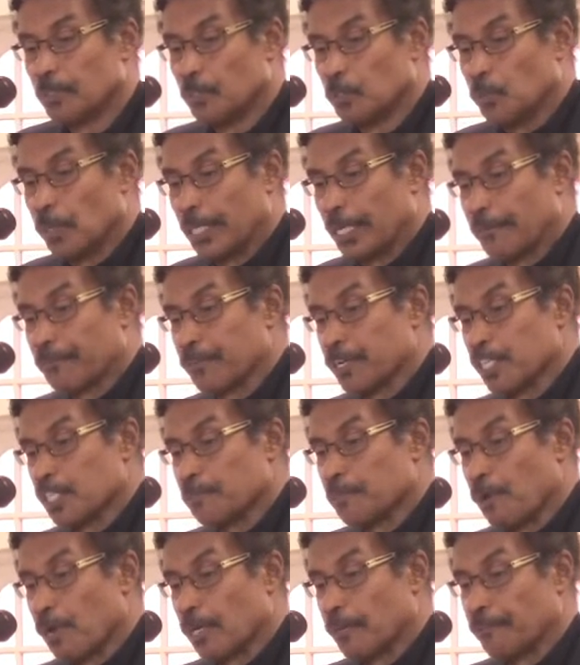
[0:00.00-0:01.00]
Whatever is
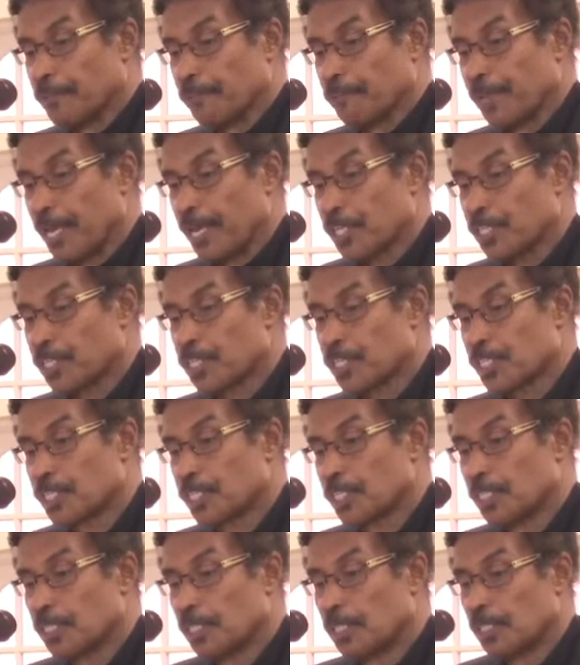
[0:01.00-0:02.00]
born of the flesh
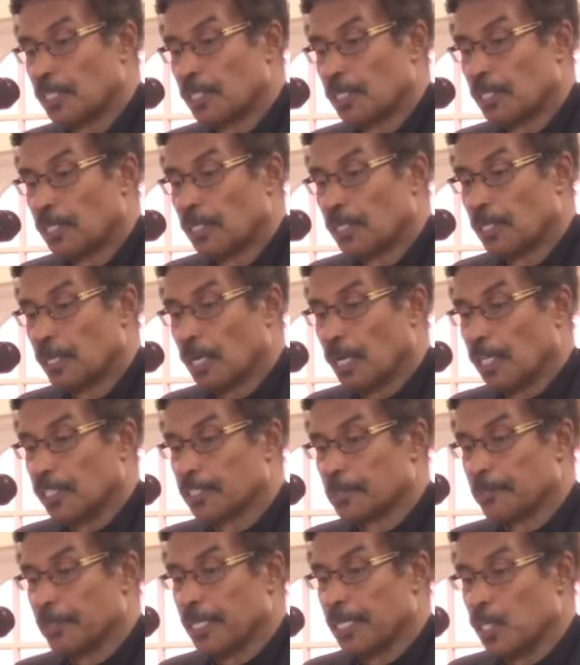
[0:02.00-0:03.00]

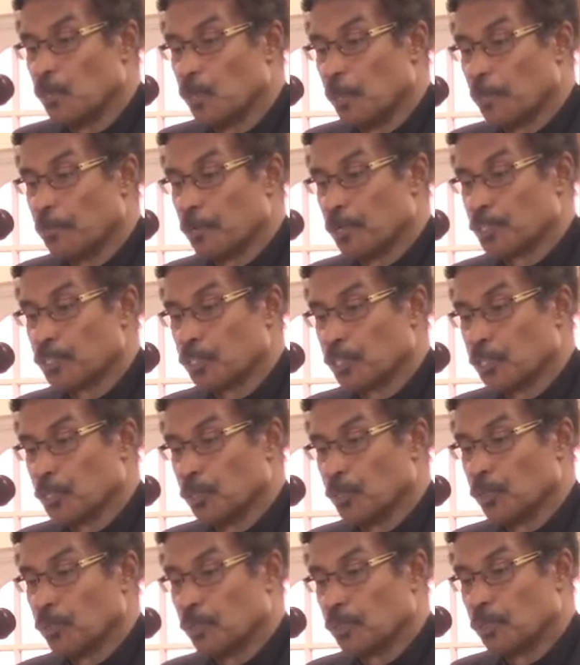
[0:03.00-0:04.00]
ultimately will
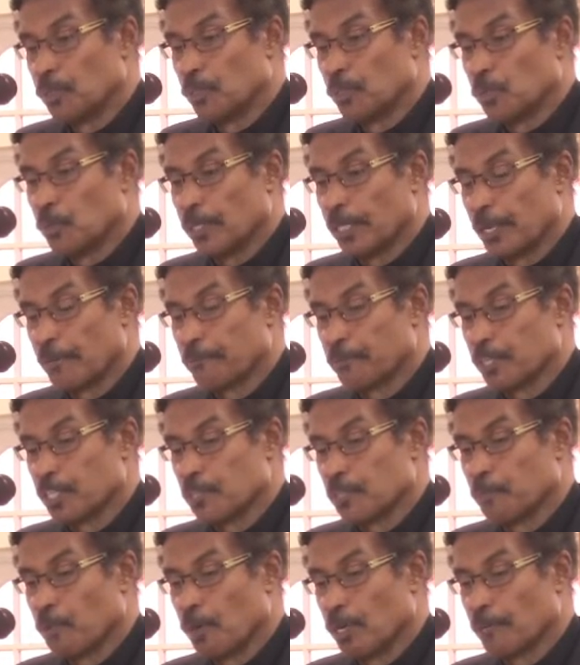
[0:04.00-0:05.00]
persecute whatever is
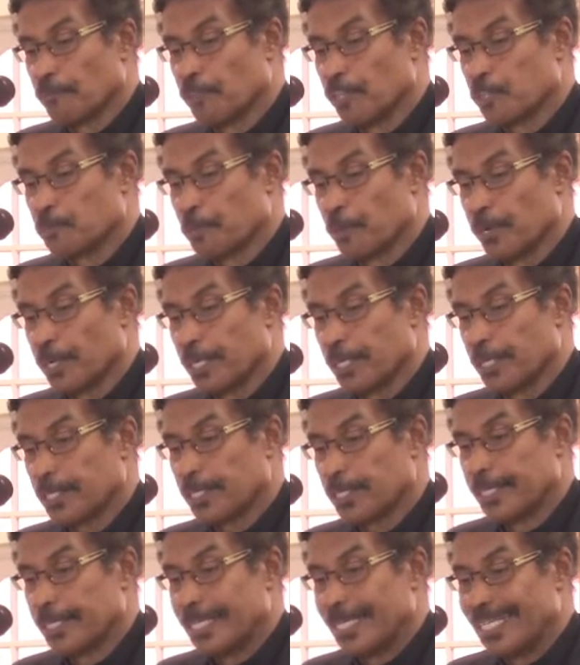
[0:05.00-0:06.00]
born of the Spirit,
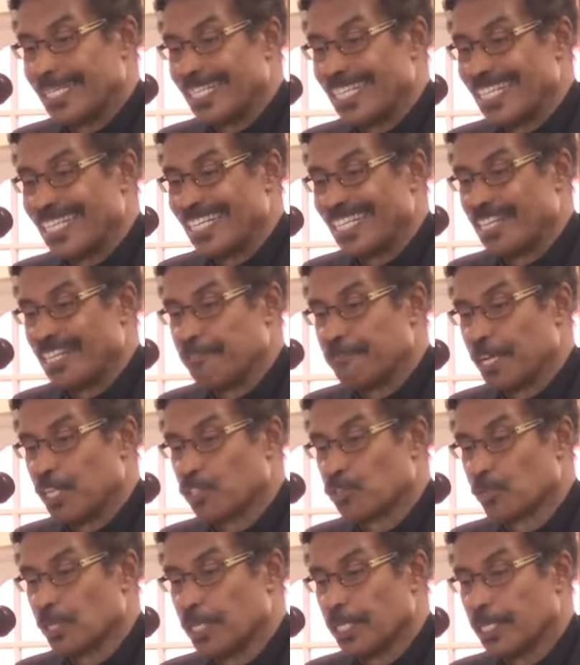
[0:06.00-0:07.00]
leading
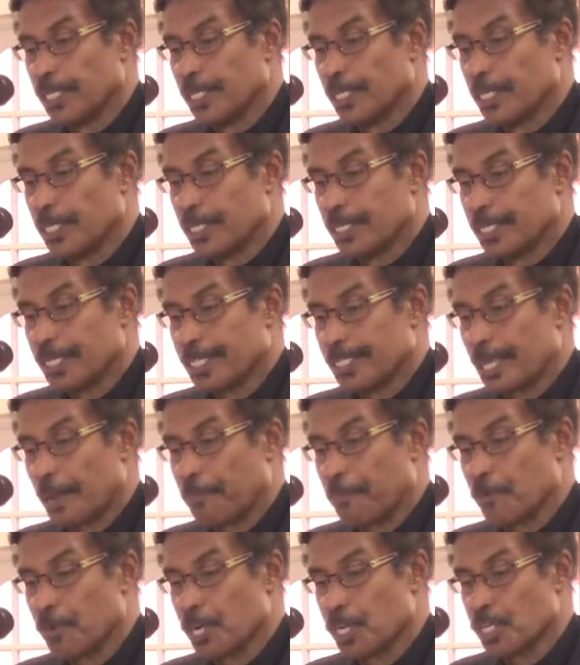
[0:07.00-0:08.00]
eventually to
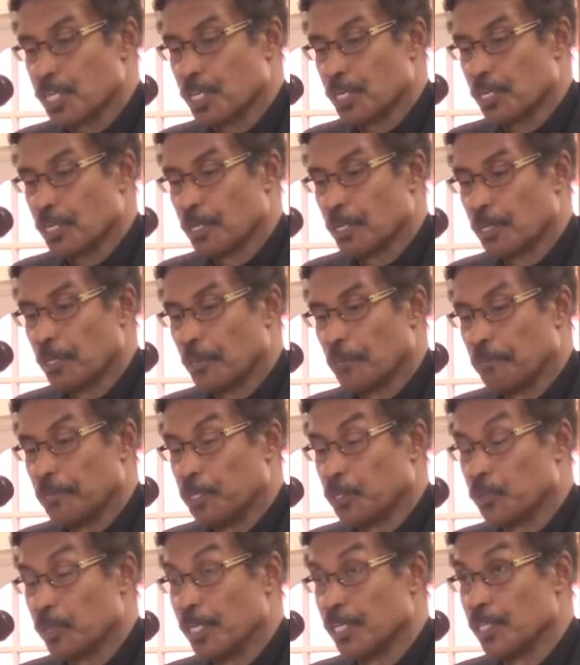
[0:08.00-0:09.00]
separation
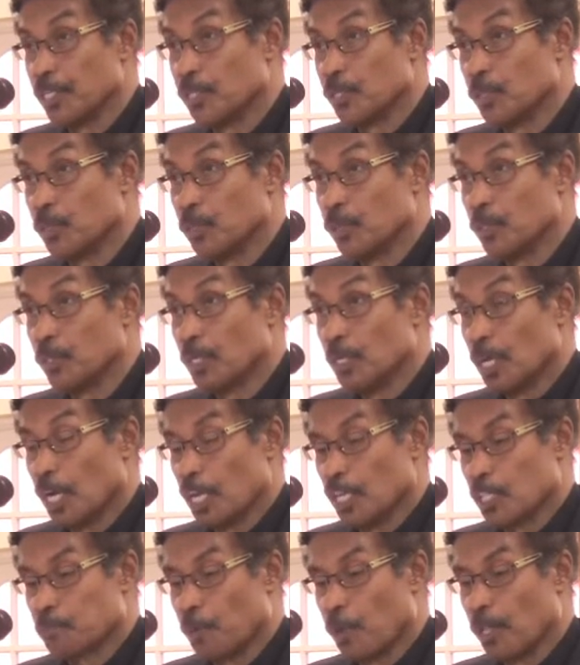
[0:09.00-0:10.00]
between the two,
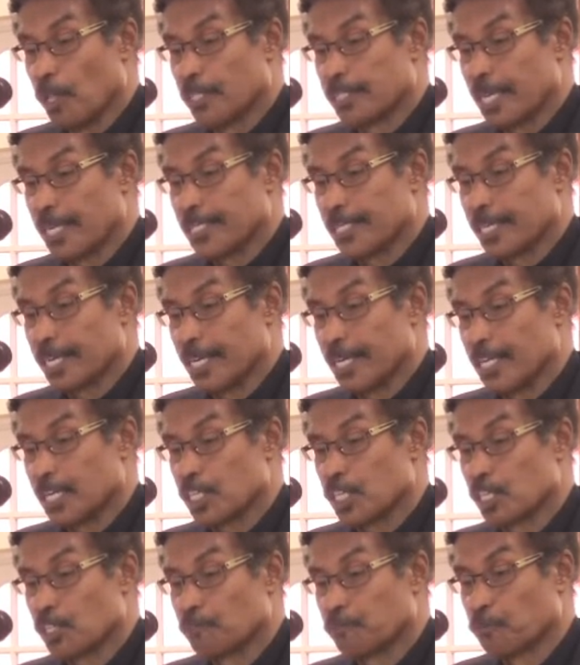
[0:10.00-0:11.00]
as Paul says in
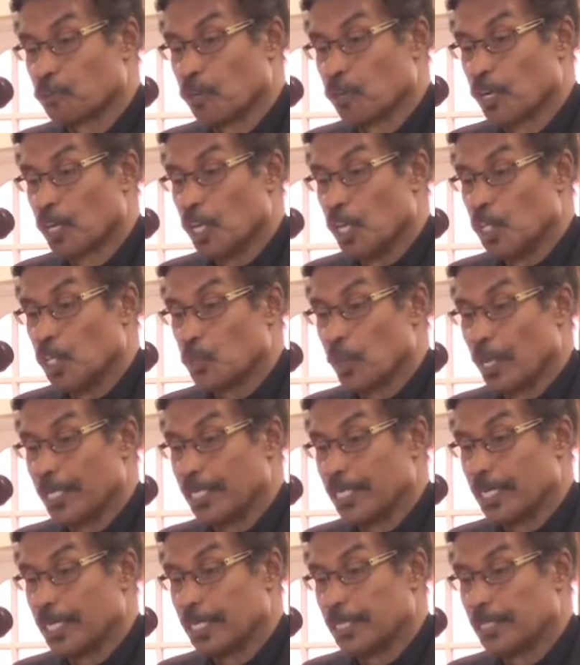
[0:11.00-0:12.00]
Galatians 4
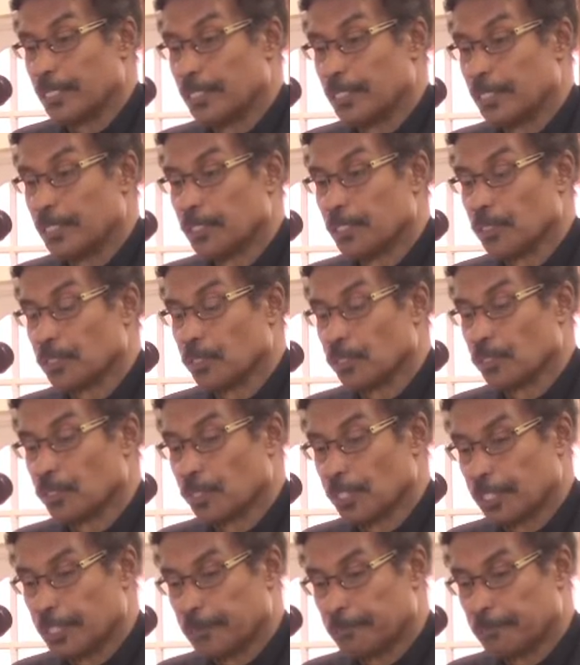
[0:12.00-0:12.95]
29 to 30.